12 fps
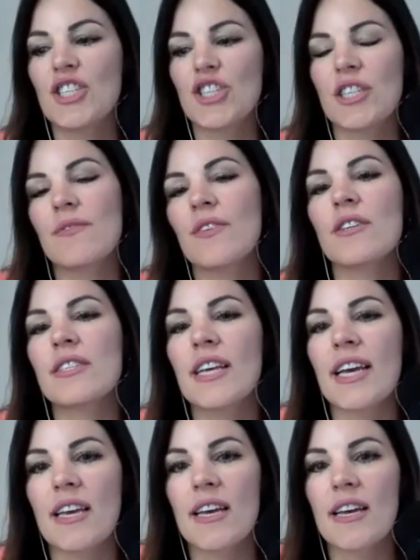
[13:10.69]
It just feels
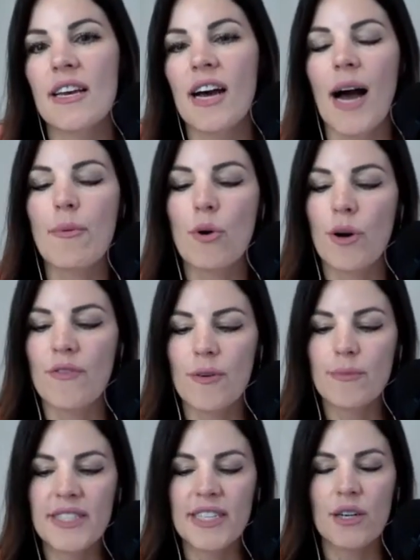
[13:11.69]
like I'm going
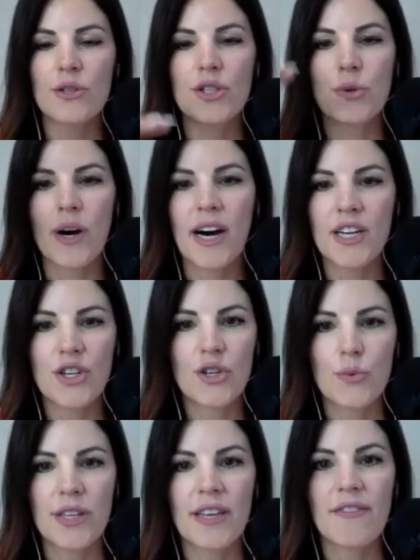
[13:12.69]
from 0 to
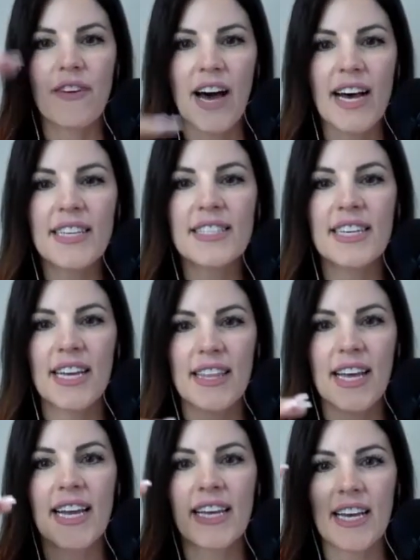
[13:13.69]
100 really fast.
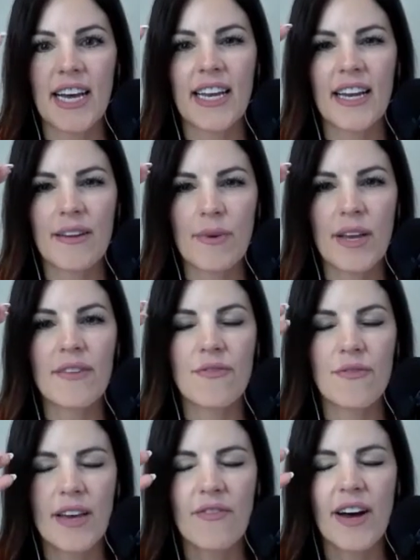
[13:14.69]
And then
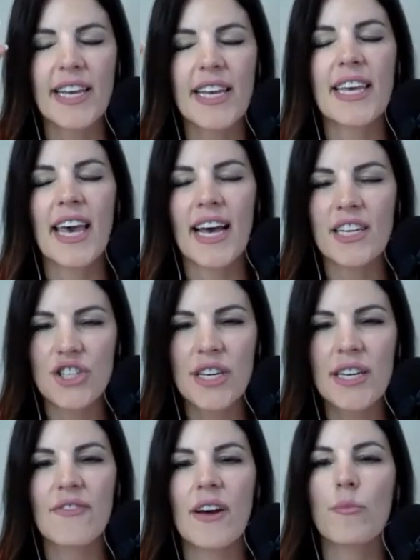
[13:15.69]
if I can catch
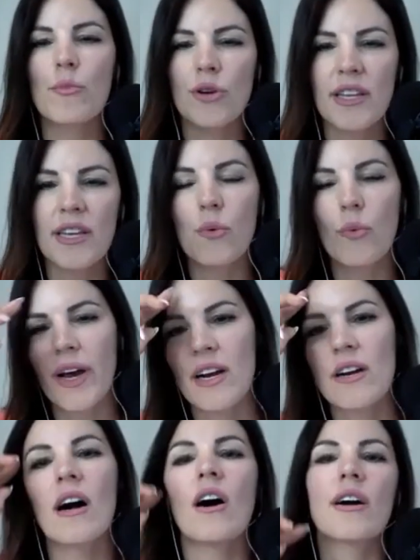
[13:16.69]
it, if I'm really
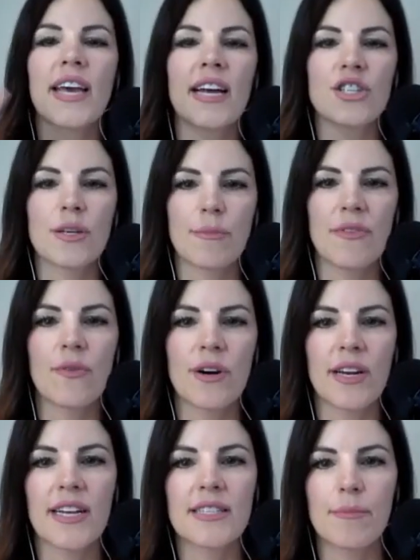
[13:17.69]
aware, I'll catch it
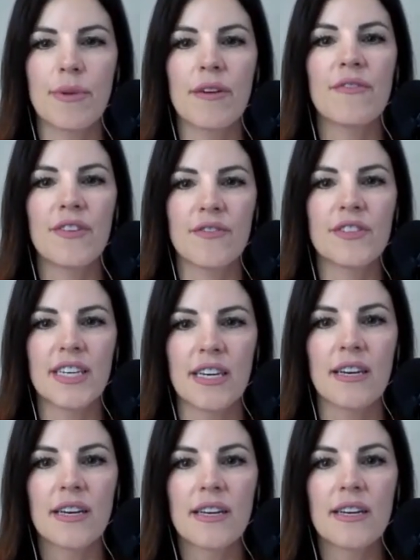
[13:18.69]
before it gets above
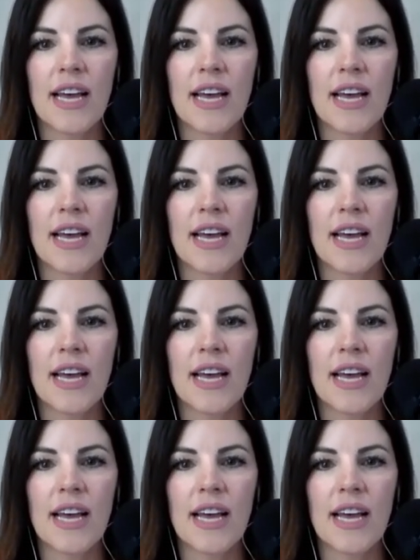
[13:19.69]
50.